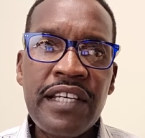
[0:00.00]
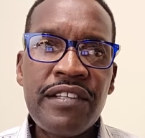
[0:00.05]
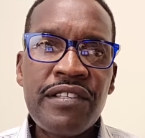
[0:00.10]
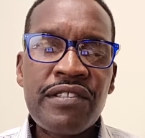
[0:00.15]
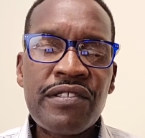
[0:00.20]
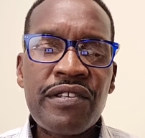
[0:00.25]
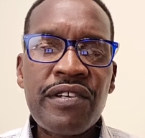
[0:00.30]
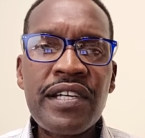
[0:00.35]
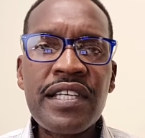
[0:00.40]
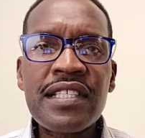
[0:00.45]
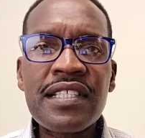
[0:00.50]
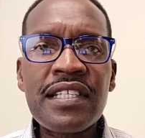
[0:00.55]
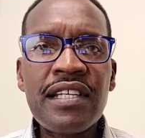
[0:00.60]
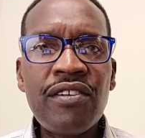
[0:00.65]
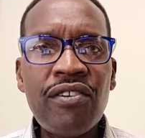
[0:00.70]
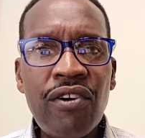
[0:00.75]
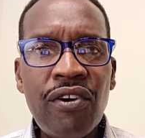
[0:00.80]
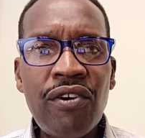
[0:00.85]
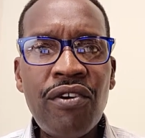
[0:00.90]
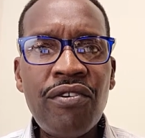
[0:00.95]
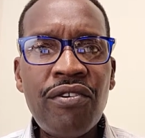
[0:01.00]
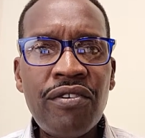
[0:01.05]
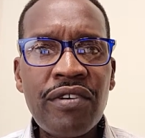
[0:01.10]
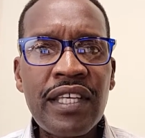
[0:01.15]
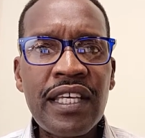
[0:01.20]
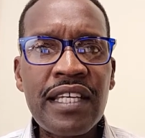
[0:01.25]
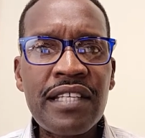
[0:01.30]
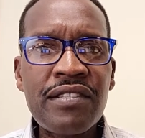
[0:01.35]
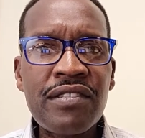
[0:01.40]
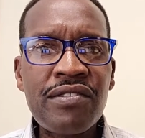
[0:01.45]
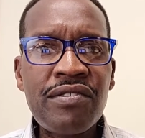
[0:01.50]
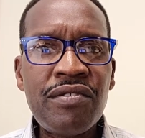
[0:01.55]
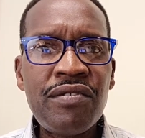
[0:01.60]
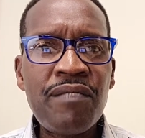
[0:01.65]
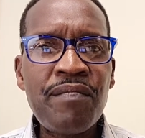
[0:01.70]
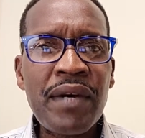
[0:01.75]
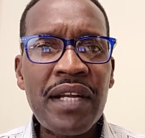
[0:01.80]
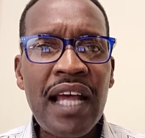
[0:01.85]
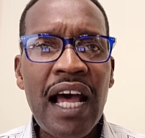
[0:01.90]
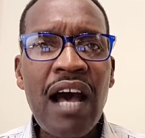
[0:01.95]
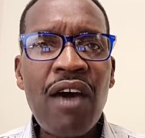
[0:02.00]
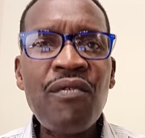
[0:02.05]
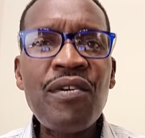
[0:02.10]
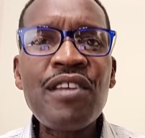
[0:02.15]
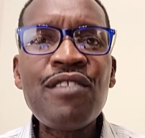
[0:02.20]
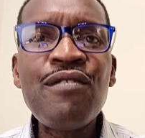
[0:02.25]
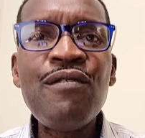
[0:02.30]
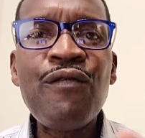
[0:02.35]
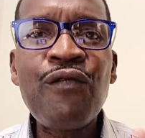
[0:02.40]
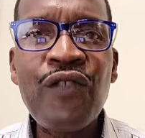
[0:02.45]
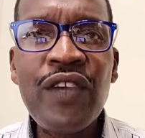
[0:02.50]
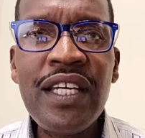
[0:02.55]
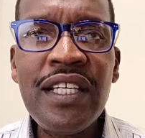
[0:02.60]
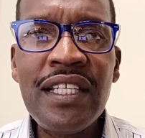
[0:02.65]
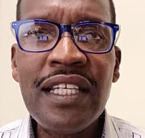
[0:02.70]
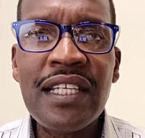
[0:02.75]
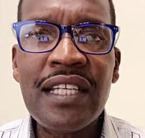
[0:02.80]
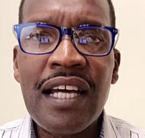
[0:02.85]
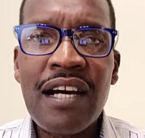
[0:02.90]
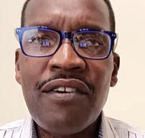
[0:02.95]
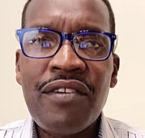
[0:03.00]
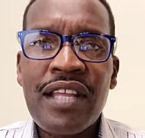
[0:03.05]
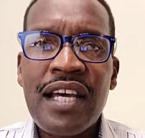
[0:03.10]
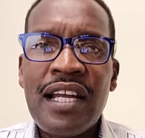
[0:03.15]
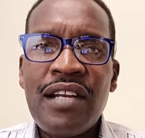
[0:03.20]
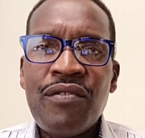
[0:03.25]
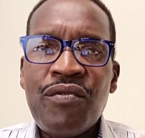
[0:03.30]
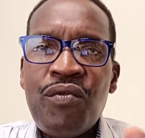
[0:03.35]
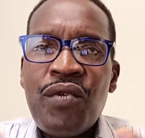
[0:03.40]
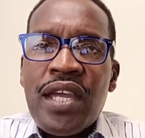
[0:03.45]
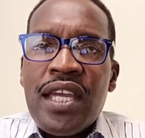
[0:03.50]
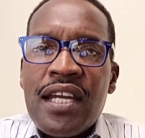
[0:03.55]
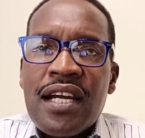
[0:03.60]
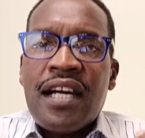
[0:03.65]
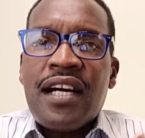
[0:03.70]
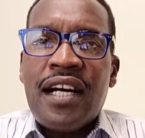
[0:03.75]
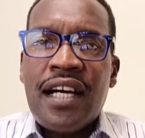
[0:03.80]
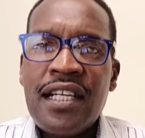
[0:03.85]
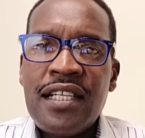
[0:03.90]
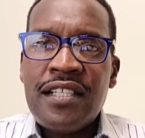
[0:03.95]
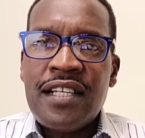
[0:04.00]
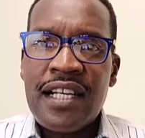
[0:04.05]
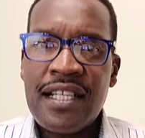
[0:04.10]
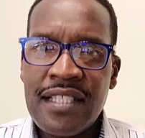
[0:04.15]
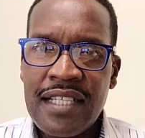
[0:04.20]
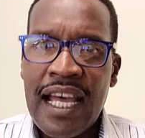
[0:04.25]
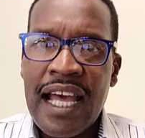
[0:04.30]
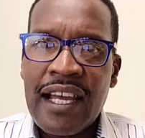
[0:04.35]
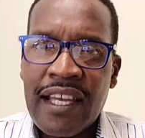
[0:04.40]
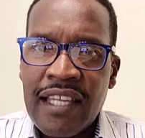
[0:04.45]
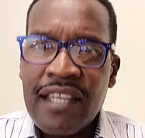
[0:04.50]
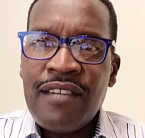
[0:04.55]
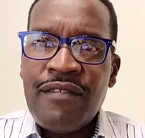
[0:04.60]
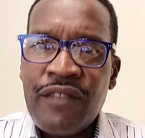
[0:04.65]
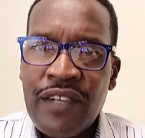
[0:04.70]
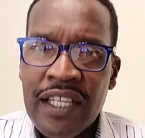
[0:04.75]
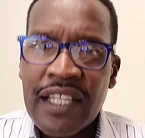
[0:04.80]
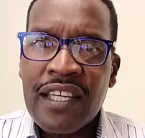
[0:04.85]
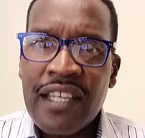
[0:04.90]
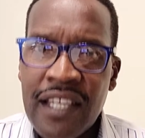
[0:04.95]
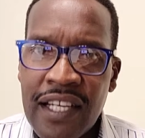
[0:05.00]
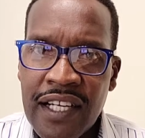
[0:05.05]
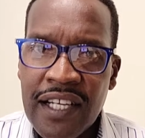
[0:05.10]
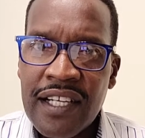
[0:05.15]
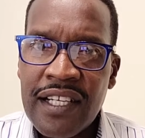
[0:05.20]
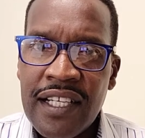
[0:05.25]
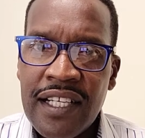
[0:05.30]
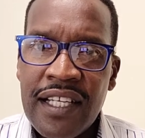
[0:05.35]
So he said, "Oh, okay, so, but how are you feeling now that we are under attack even here?"